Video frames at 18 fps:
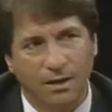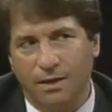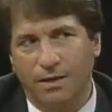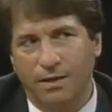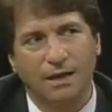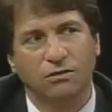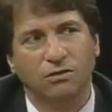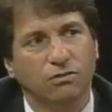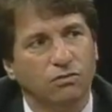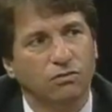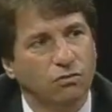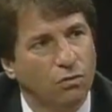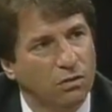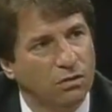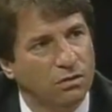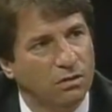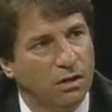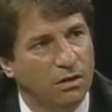Now that's
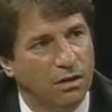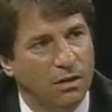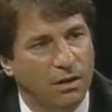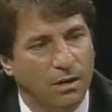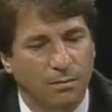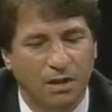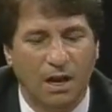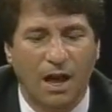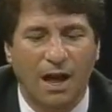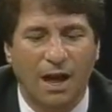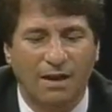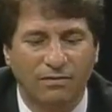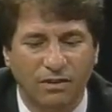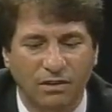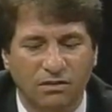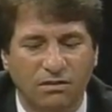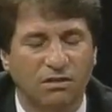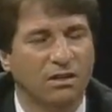extraordinary. I mean,
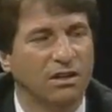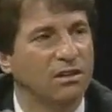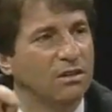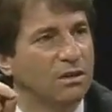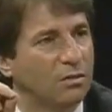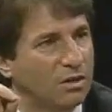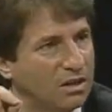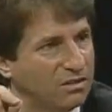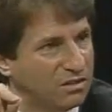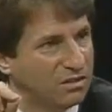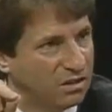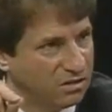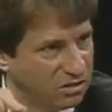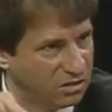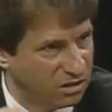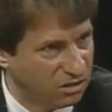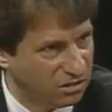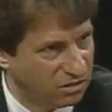obviously there is
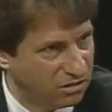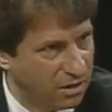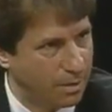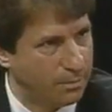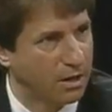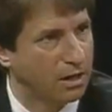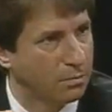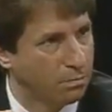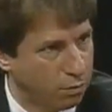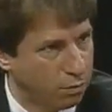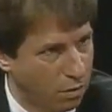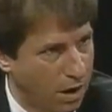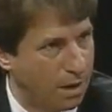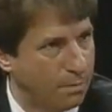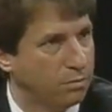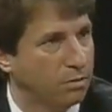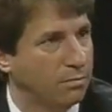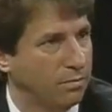a systemic
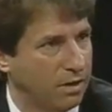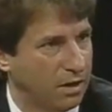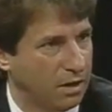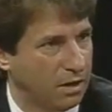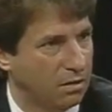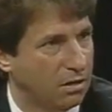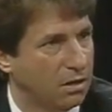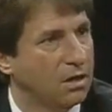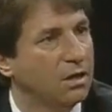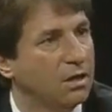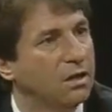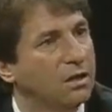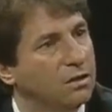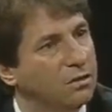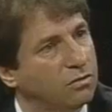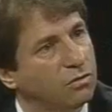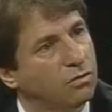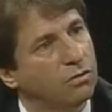problem there
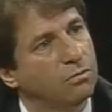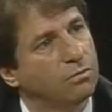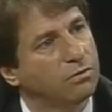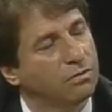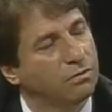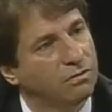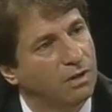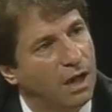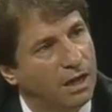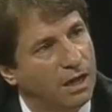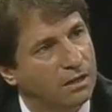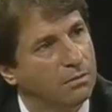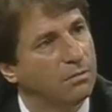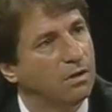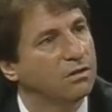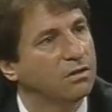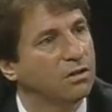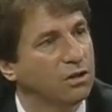in terms of
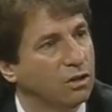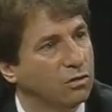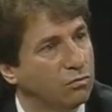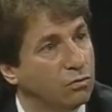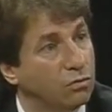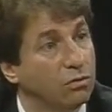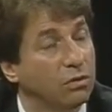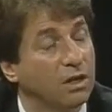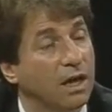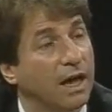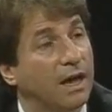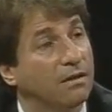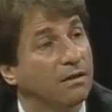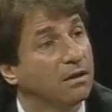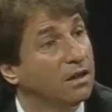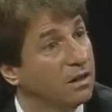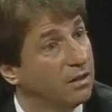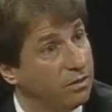documenting and rooting
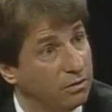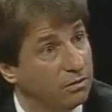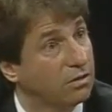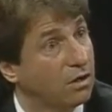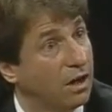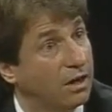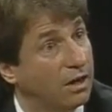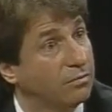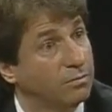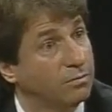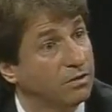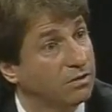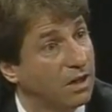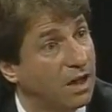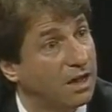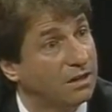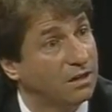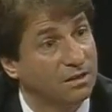out this kind of
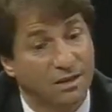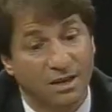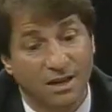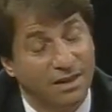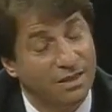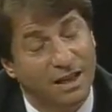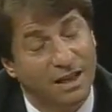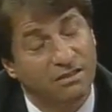misconduct.